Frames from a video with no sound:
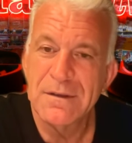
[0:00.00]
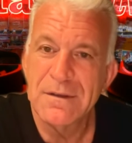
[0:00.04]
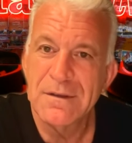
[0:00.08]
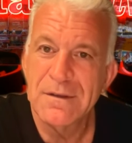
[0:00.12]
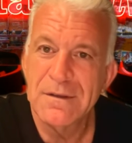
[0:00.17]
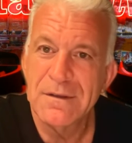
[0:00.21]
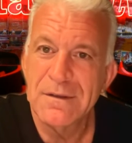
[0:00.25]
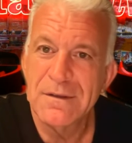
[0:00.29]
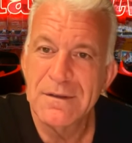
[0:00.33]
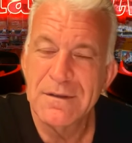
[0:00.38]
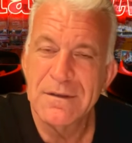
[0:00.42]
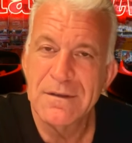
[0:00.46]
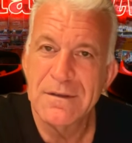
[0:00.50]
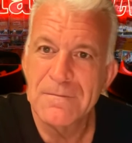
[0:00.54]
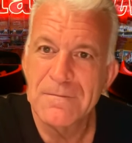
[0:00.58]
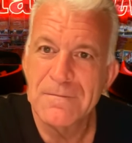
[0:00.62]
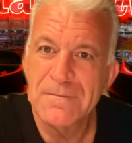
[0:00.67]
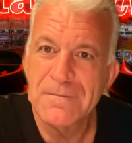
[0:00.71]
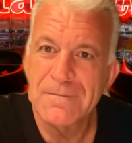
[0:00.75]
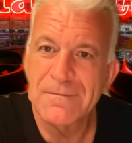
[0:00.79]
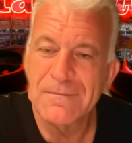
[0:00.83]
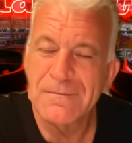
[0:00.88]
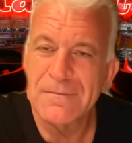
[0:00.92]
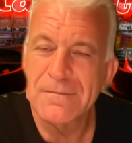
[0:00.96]

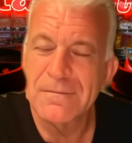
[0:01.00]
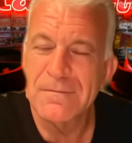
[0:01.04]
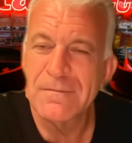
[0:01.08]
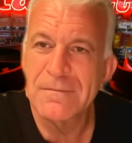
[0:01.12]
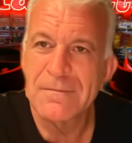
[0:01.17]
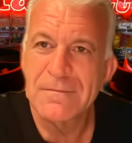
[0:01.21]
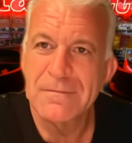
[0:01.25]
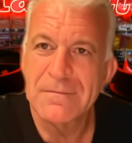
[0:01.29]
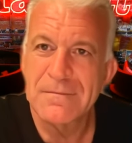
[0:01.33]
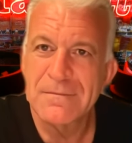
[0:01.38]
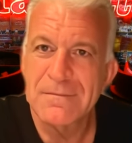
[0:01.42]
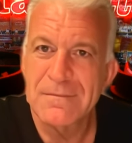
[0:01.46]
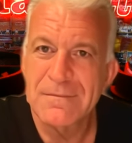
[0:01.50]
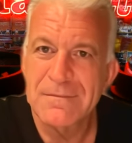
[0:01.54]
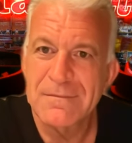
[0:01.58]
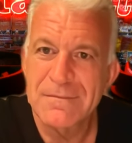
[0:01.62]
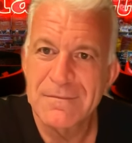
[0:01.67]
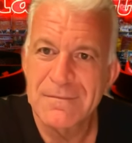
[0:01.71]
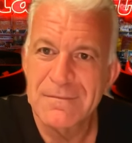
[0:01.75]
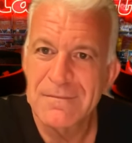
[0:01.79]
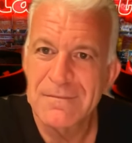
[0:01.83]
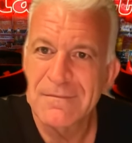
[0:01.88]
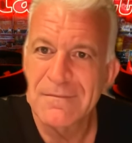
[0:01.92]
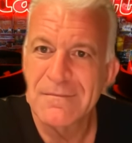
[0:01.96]

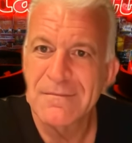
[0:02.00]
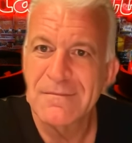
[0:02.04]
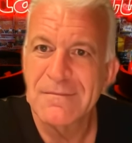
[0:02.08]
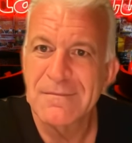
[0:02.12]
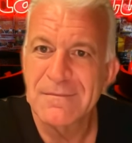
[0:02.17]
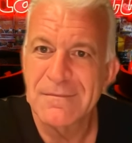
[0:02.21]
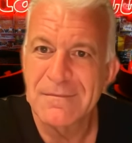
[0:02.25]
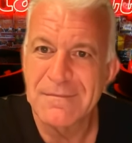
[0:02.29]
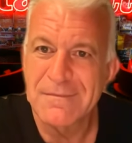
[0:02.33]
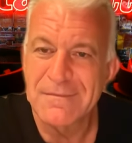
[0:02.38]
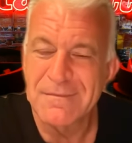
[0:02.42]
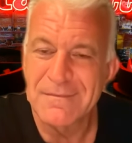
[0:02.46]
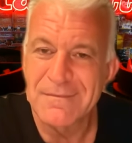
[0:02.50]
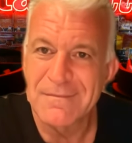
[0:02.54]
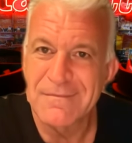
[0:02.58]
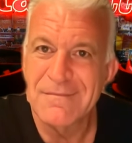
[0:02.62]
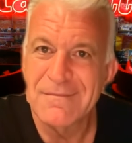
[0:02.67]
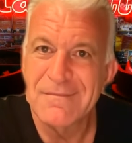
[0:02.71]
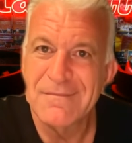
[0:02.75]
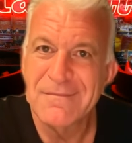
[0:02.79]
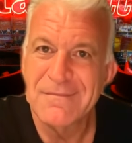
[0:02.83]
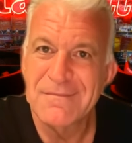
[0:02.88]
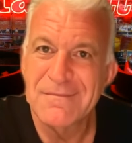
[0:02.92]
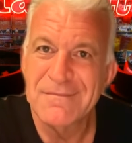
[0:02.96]

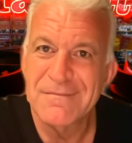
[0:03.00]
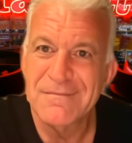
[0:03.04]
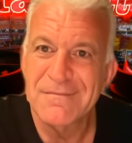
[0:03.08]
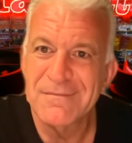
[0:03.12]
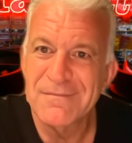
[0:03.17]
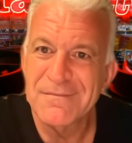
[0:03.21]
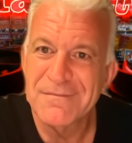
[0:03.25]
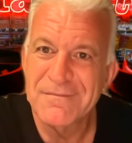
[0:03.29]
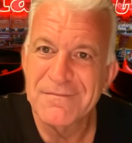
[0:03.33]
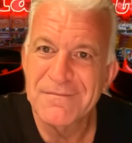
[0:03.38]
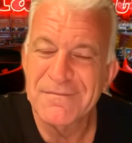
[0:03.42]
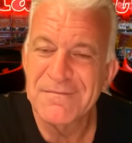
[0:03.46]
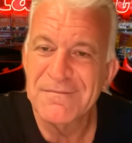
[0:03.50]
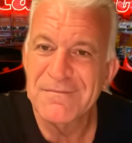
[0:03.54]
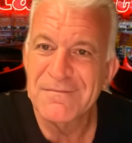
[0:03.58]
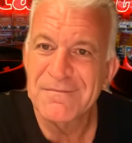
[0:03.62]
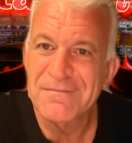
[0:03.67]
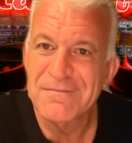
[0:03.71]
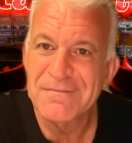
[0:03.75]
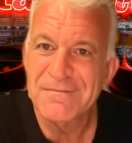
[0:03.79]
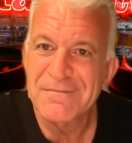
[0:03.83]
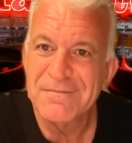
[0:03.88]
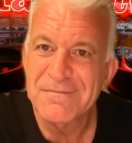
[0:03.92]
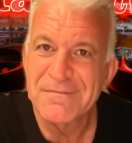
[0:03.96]

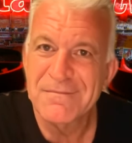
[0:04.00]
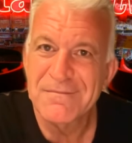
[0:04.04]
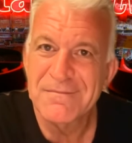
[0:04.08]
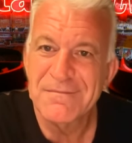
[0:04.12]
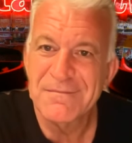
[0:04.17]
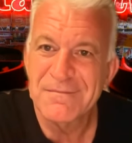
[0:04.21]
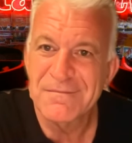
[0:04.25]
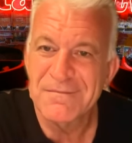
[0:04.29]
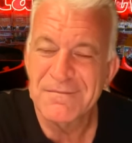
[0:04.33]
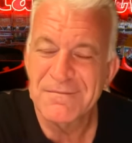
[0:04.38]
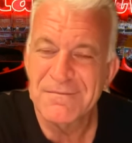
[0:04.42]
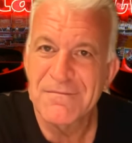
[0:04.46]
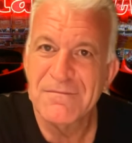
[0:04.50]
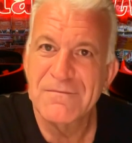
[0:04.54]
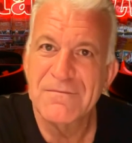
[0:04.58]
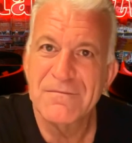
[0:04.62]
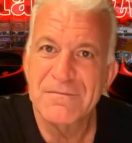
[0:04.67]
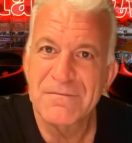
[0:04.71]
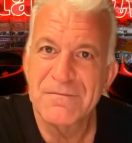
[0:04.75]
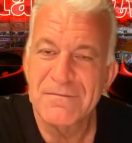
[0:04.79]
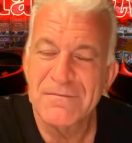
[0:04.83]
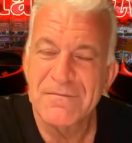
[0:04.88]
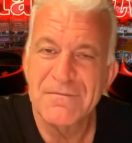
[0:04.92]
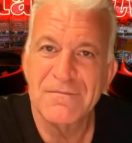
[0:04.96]

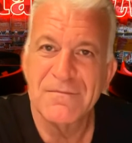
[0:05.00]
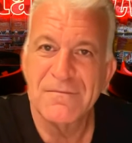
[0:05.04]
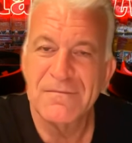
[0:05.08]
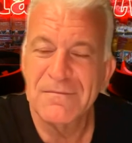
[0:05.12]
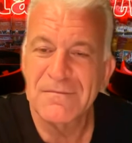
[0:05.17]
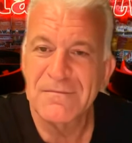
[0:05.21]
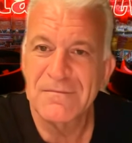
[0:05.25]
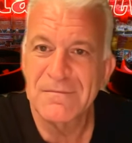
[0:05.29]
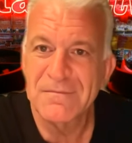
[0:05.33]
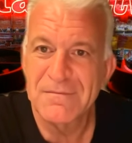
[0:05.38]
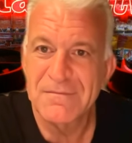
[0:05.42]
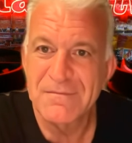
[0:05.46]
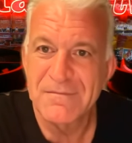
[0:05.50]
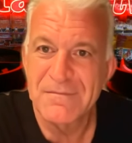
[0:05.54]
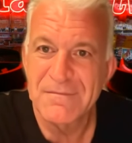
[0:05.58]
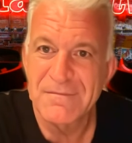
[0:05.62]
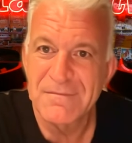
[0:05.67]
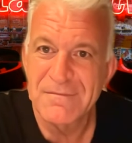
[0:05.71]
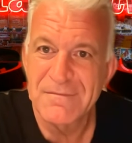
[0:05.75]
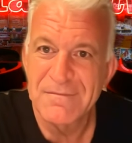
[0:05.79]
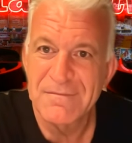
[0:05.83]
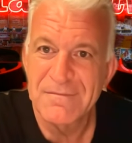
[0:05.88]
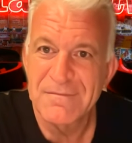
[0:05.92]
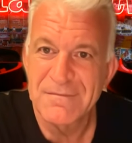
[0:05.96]

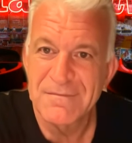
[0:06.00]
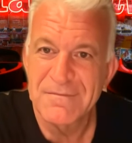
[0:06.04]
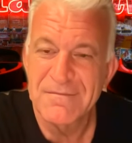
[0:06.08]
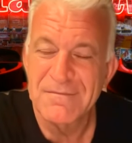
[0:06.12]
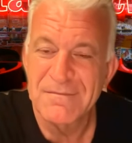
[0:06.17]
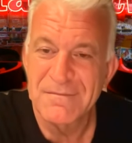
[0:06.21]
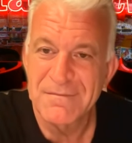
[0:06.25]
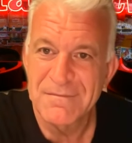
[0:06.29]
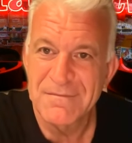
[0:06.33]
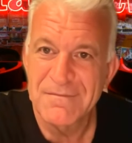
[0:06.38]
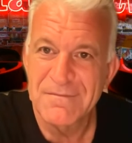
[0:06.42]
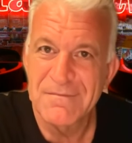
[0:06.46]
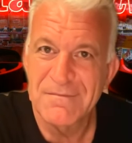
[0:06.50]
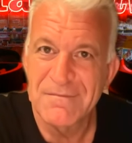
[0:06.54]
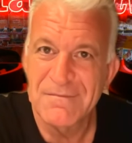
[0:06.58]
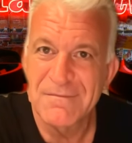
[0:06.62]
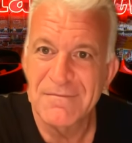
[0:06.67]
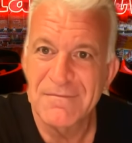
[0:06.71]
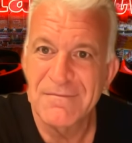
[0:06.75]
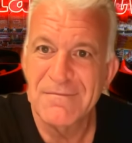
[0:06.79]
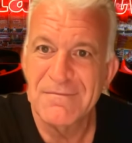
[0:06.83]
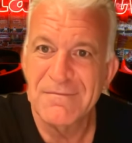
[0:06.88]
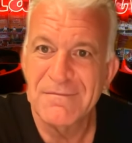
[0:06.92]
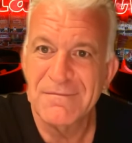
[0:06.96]

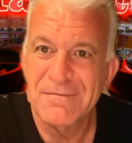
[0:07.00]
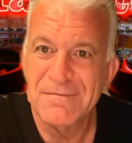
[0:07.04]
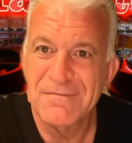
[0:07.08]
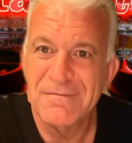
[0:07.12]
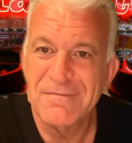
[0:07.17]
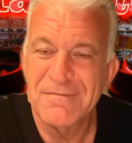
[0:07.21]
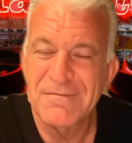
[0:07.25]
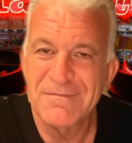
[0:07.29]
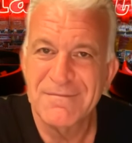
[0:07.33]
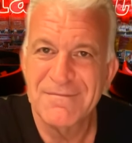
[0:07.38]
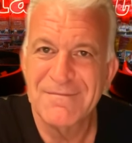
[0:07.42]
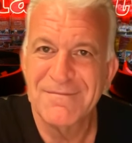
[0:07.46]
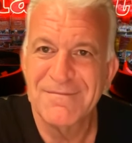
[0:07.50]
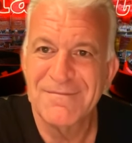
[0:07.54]
The person shown says nothing.